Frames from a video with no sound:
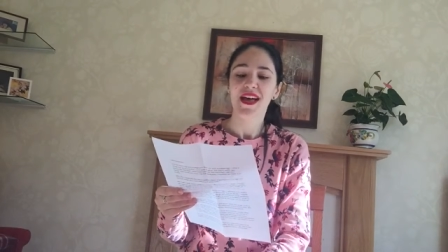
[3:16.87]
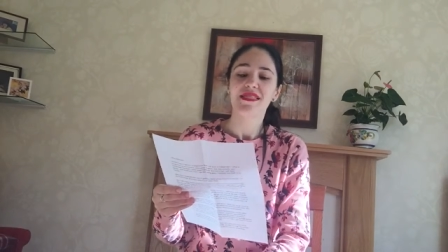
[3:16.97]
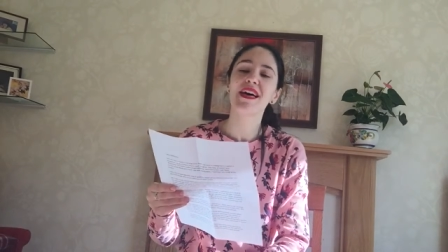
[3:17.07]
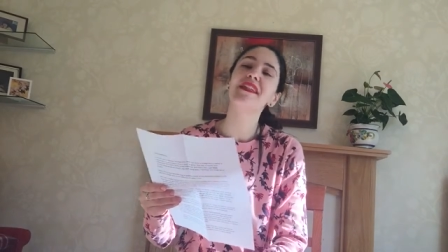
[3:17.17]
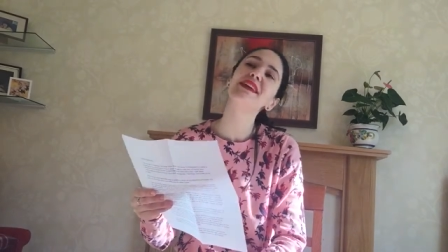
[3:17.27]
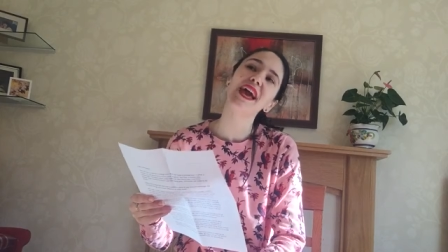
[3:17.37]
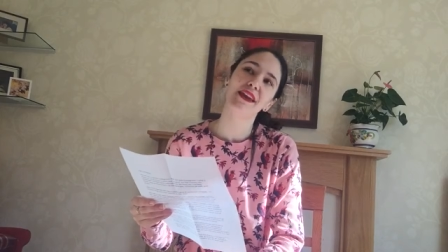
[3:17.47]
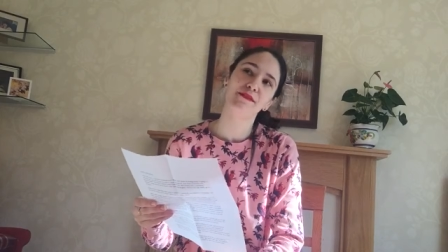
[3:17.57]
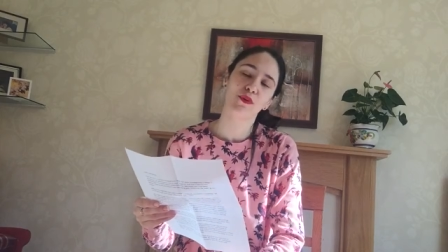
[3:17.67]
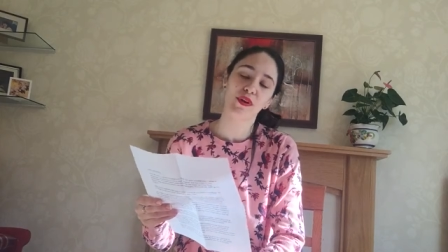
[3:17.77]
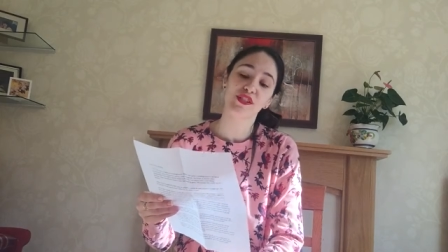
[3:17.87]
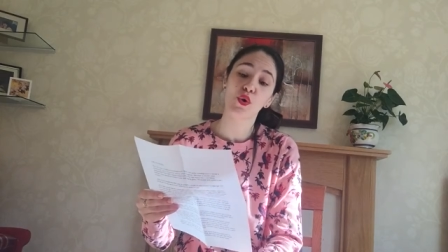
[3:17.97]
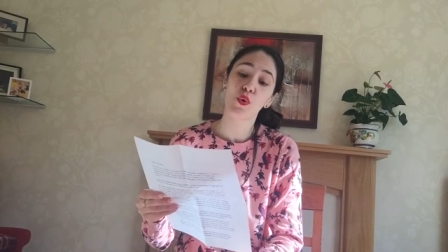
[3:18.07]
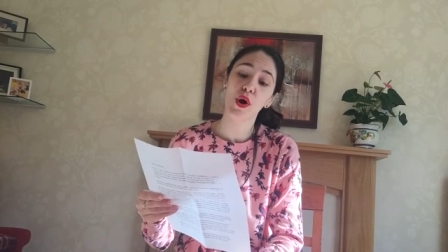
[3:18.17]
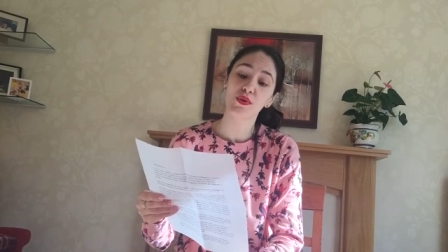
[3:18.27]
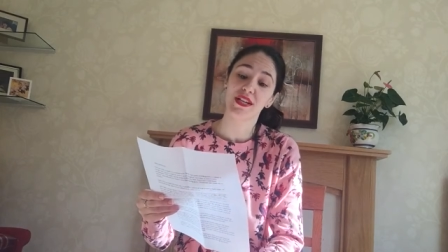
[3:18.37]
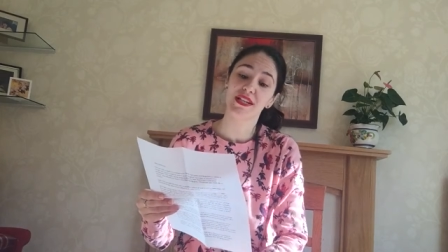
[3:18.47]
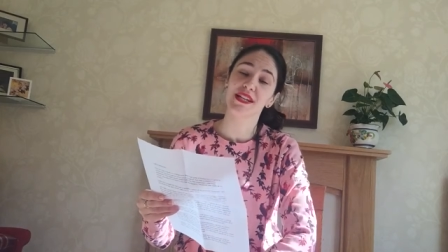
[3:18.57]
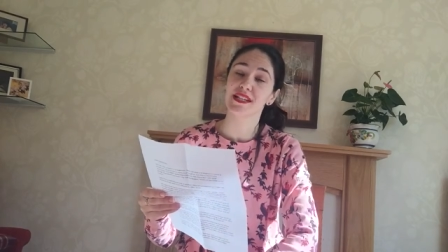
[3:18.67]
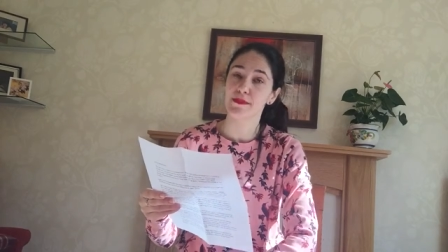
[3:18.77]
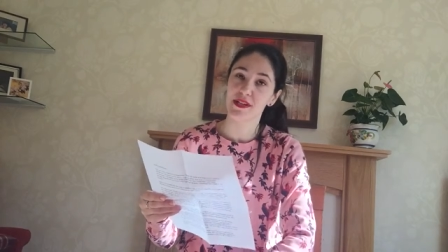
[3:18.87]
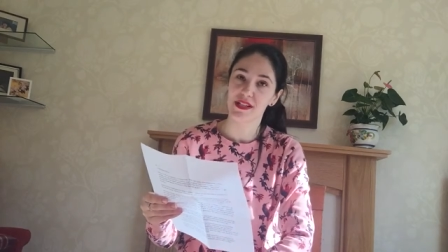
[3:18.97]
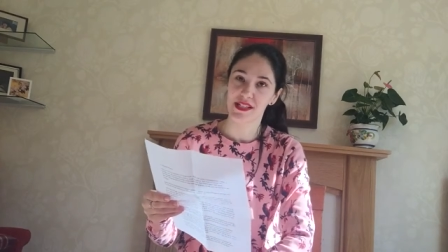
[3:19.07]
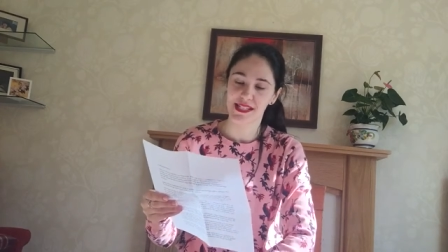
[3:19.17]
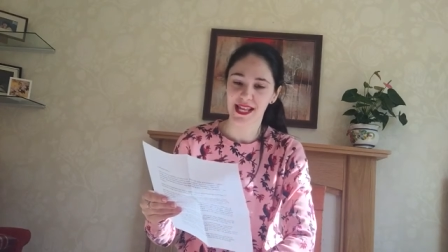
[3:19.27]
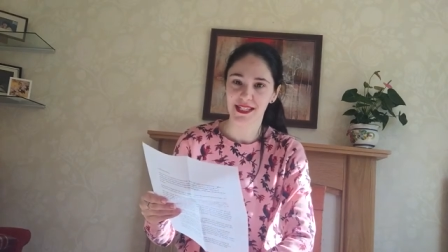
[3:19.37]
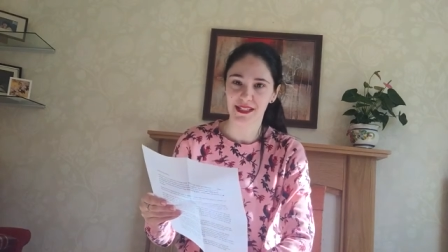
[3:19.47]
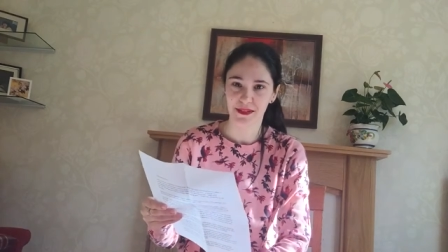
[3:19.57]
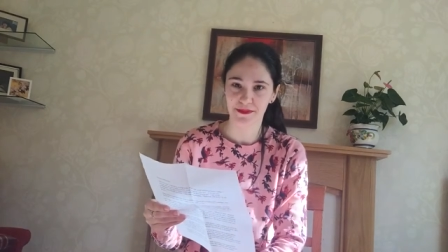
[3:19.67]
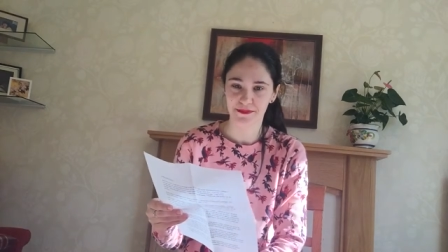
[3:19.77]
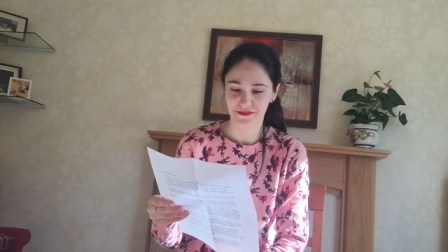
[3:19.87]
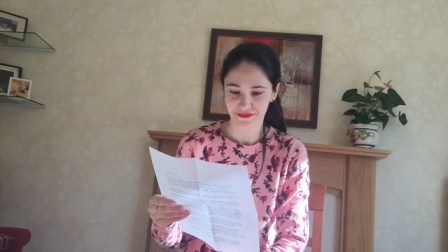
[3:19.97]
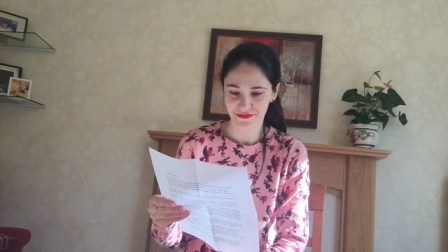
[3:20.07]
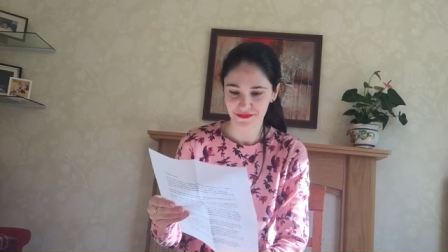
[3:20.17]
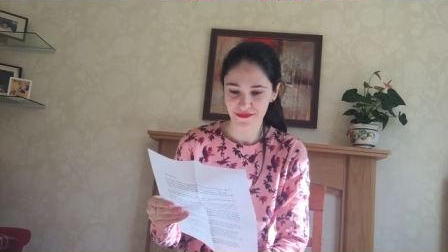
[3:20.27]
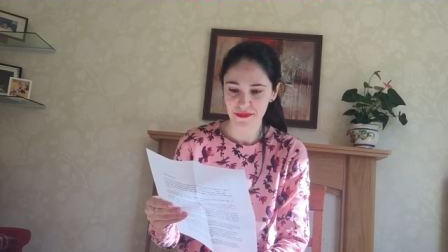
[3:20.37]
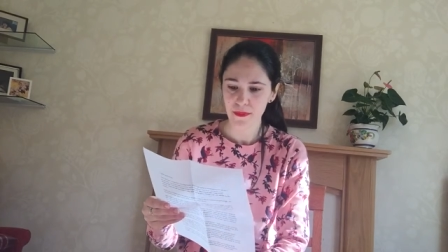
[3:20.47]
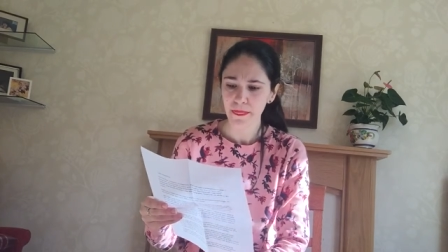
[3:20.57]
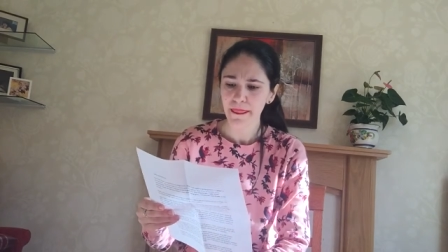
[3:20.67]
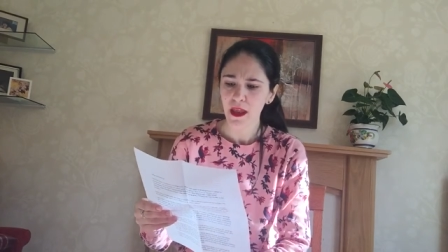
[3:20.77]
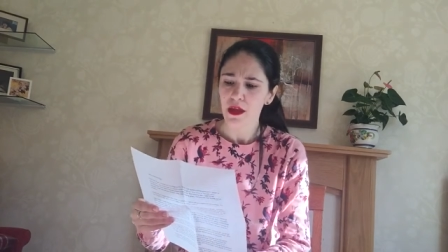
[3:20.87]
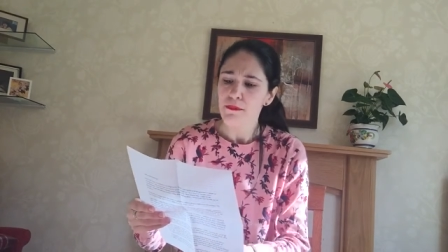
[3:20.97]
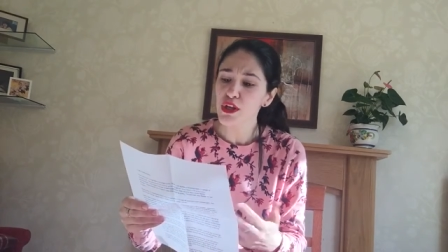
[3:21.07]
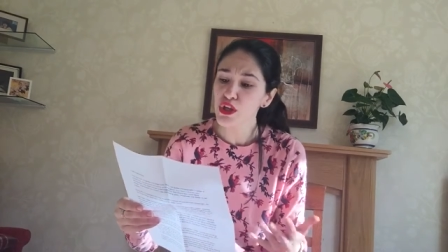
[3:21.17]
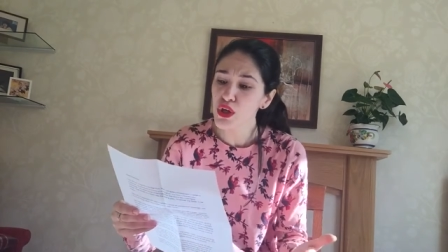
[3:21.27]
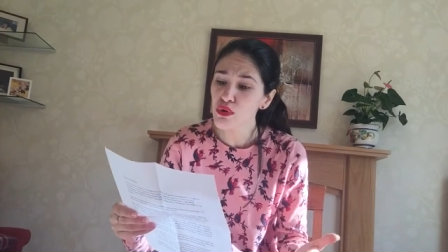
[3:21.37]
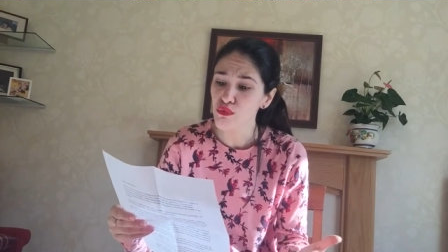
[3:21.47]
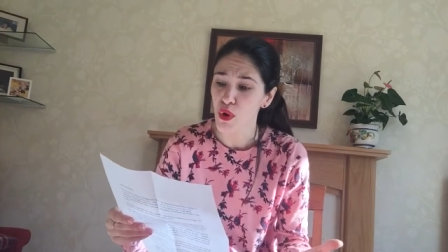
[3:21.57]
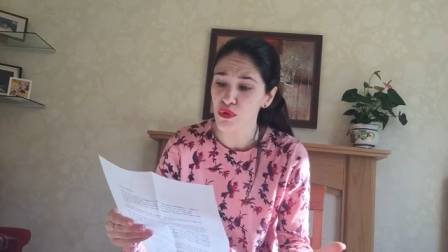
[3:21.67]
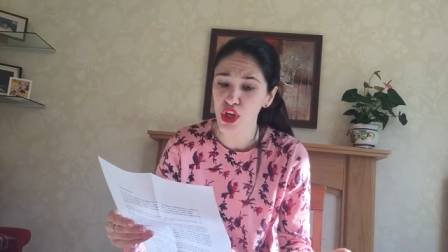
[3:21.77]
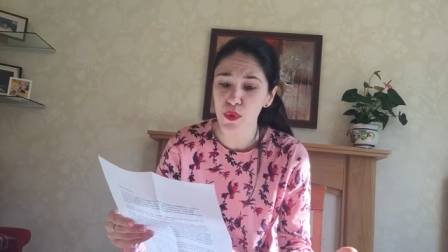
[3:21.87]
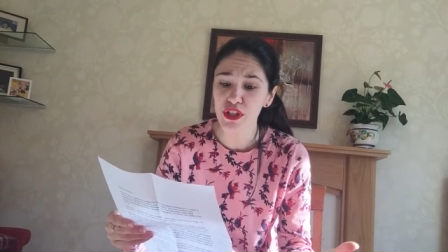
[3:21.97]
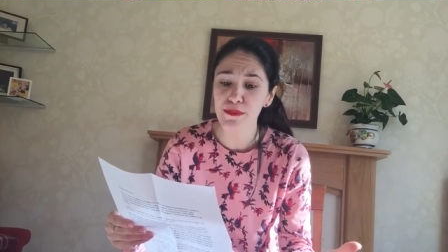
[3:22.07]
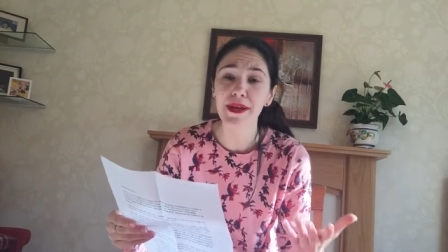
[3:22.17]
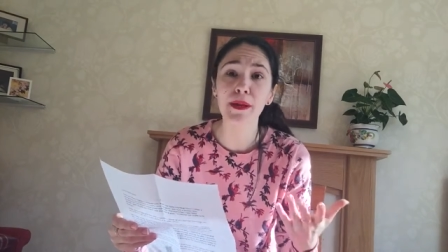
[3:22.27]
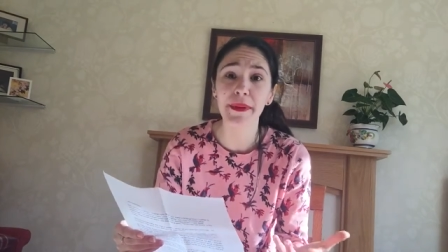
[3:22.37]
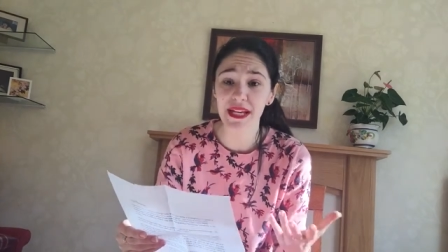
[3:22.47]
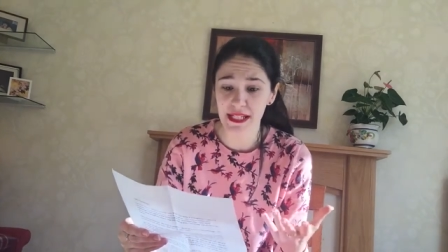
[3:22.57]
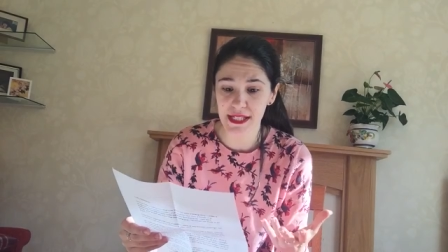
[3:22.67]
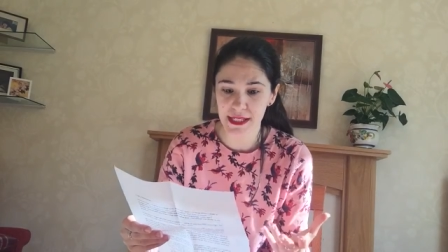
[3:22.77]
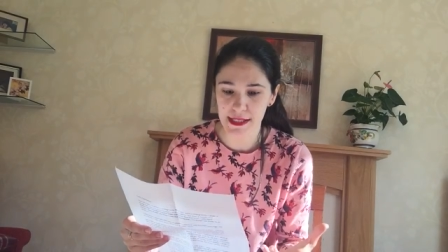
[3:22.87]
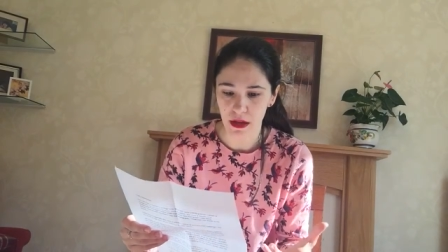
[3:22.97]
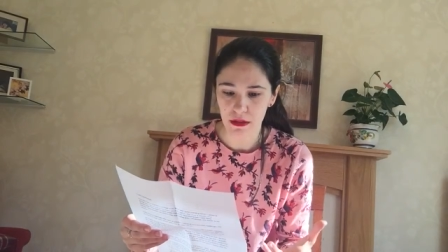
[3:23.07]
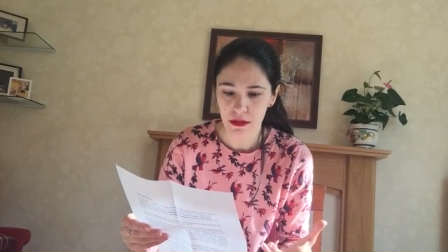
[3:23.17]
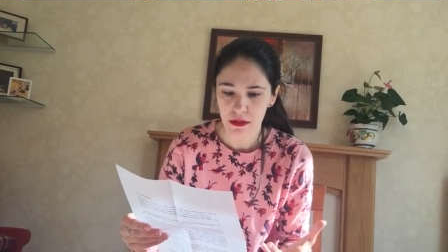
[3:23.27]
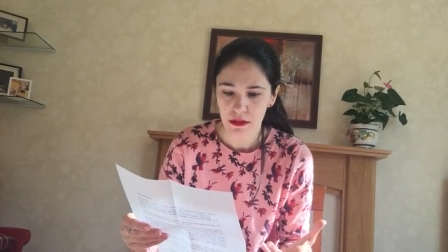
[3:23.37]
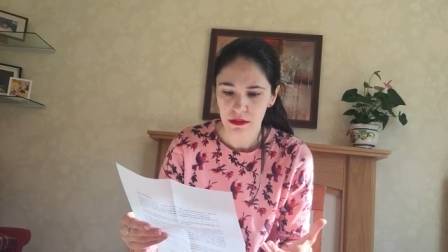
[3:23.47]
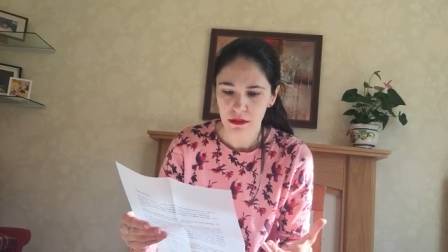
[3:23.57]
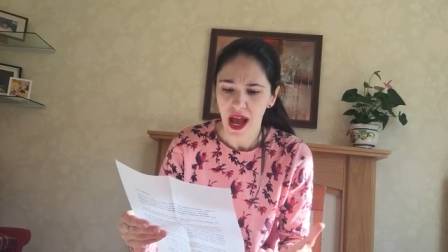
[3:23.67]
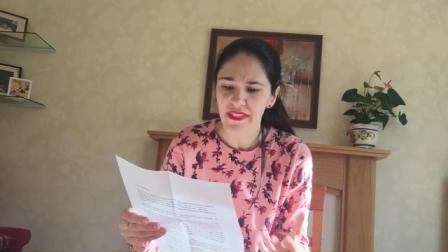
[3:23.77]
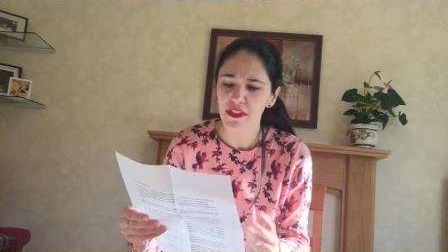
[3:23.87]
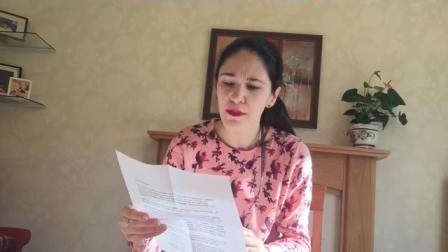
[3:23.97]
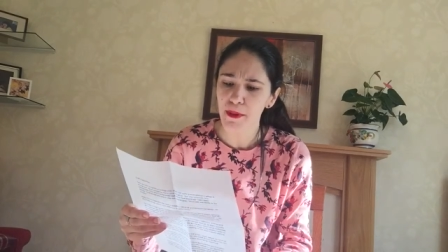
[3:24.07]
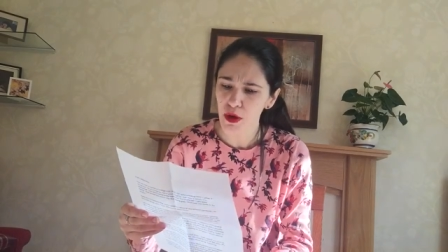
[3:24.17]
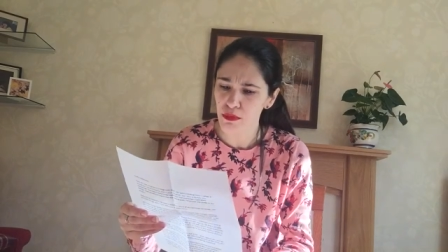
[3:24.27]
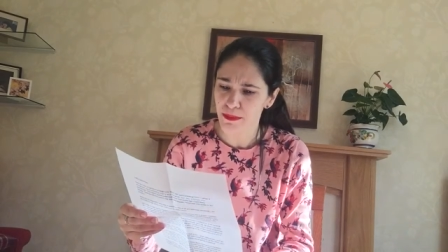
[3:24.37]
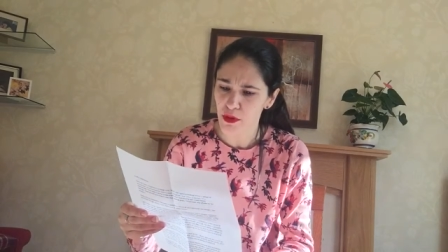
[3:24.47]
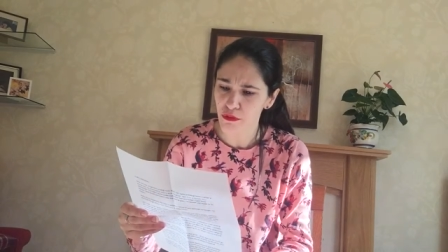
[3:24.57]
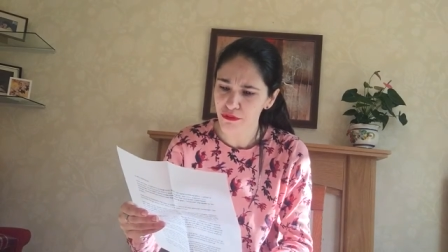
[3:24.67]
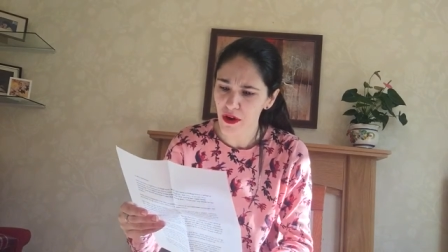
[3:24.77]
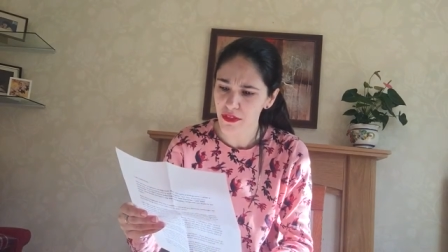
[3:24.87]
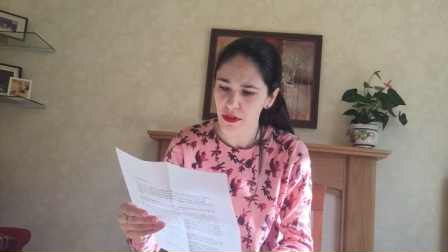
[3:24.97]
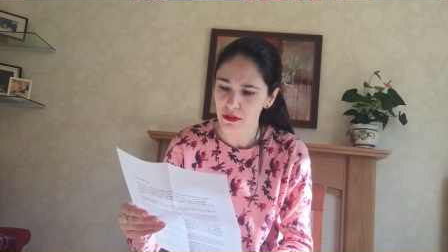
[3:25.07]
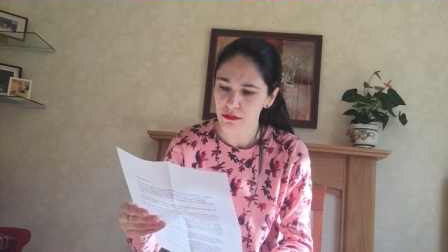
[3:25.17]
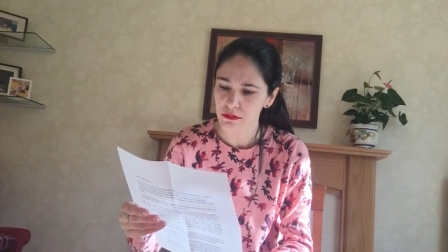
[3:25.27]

Then the envoys quoted Gediminas' letter. But you wrote that you want to be an obedient son, and that the Pope would be your father.